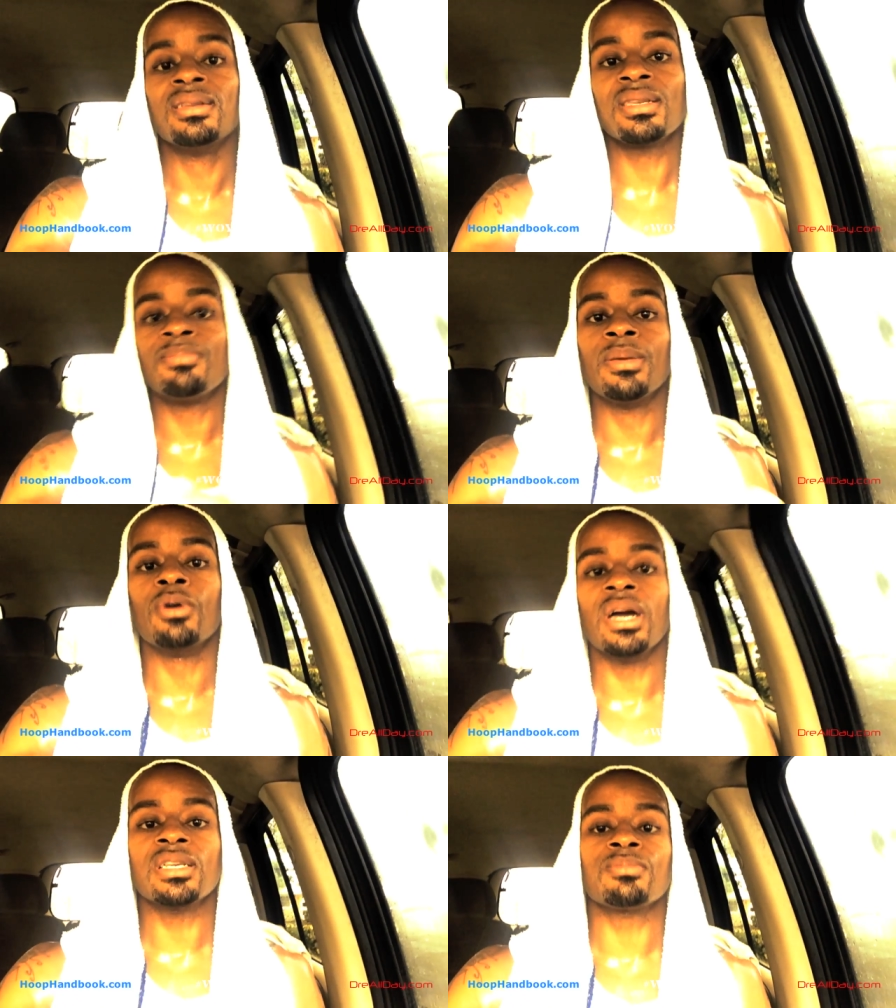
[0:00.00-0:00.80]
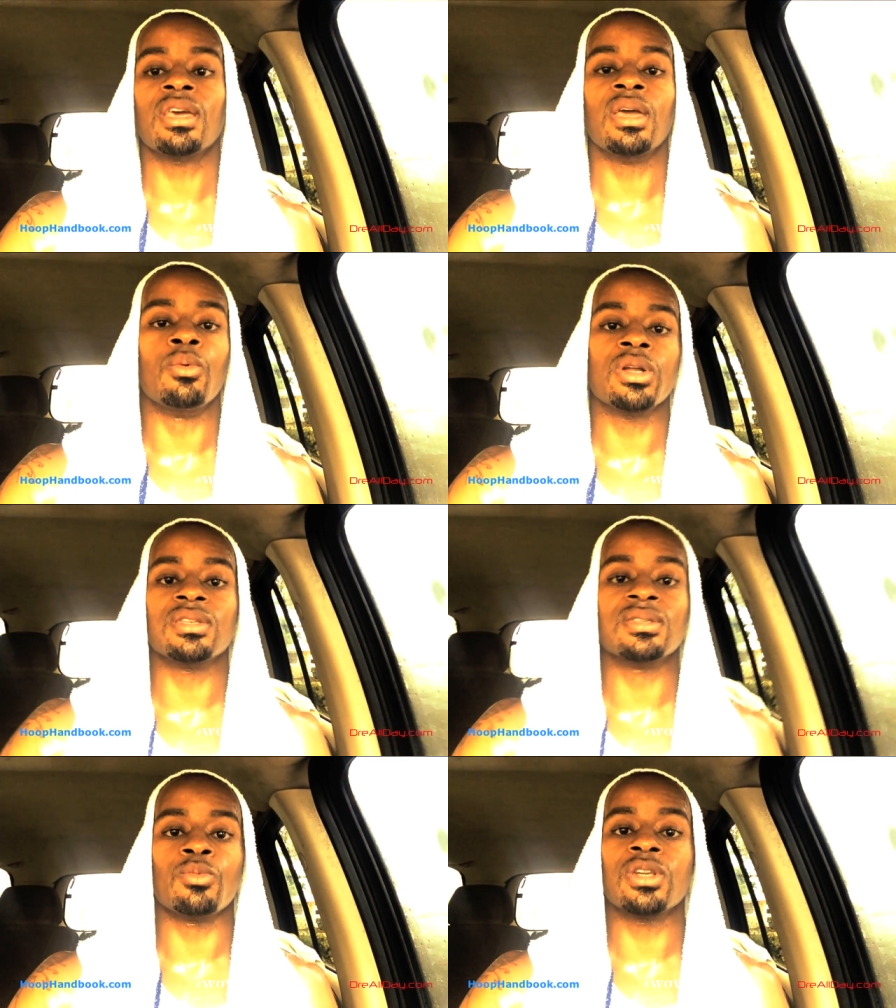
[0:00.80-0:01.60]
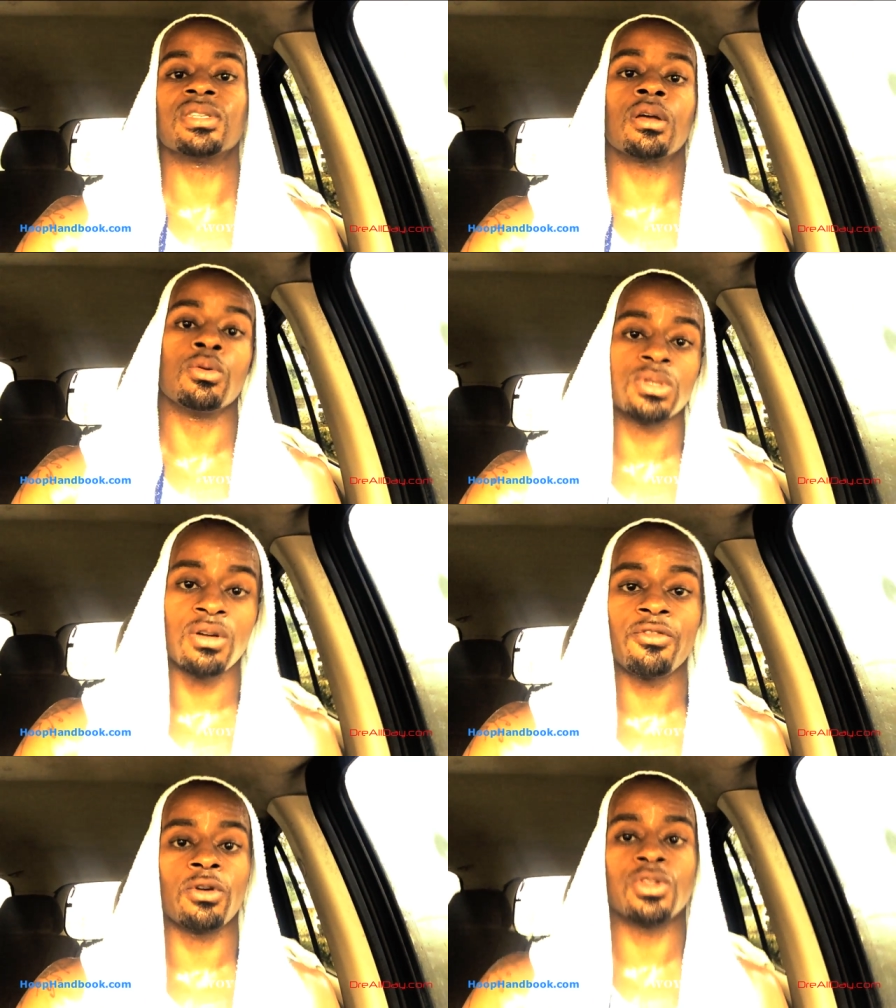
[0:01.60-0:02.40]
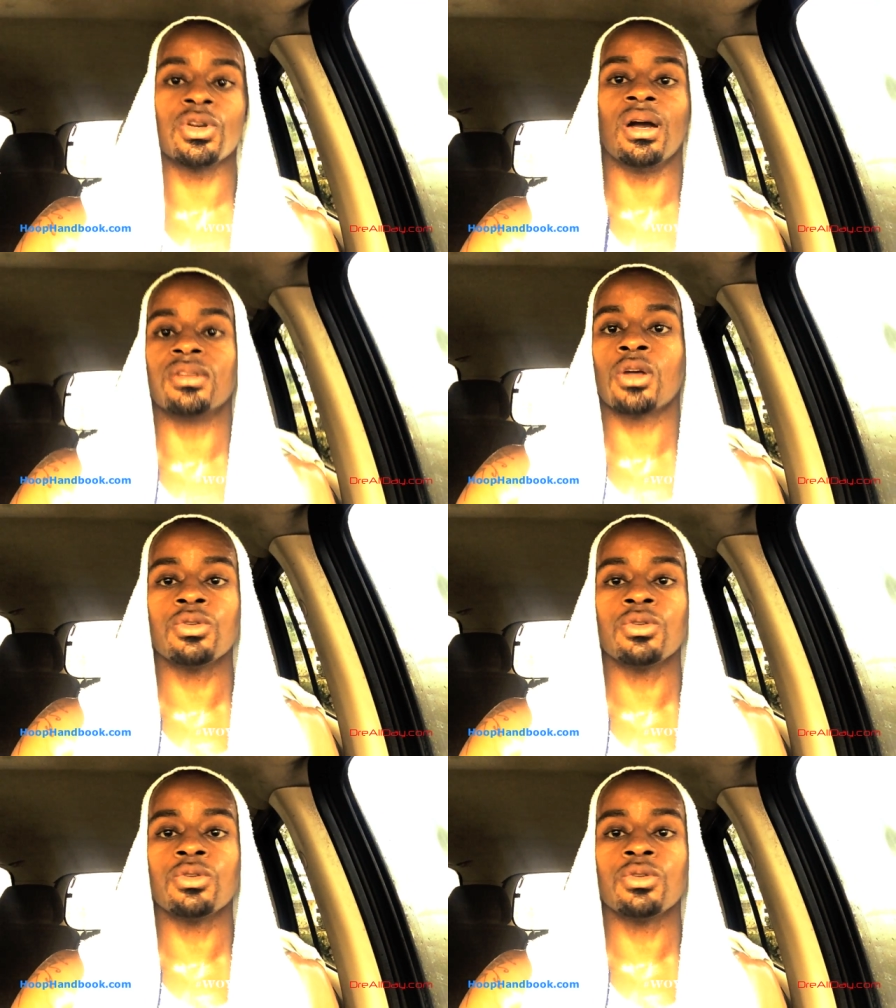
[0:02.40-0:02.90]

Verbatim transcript: Some people ask me, hey, what does what does a coach look for at trials?